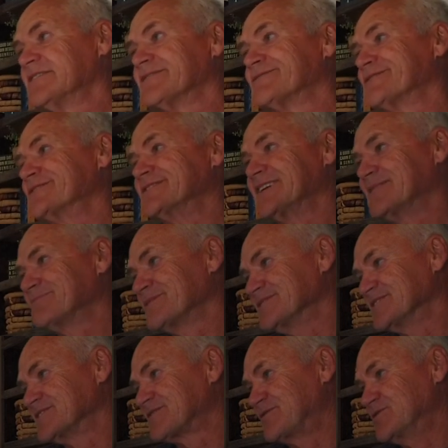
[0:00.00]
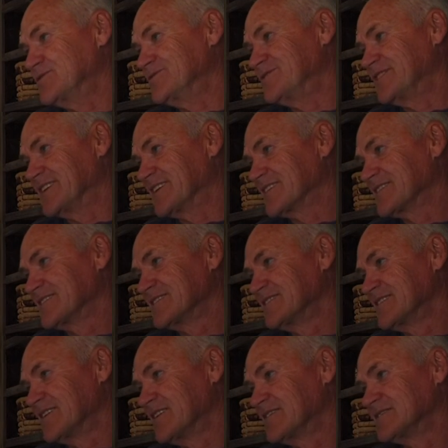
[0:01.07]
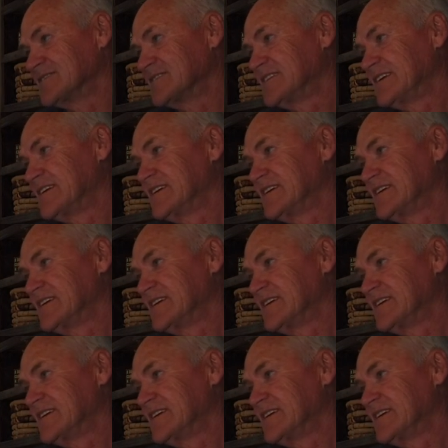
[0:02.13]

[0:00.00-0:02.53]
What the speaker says: You know, for example, this food thing, you know.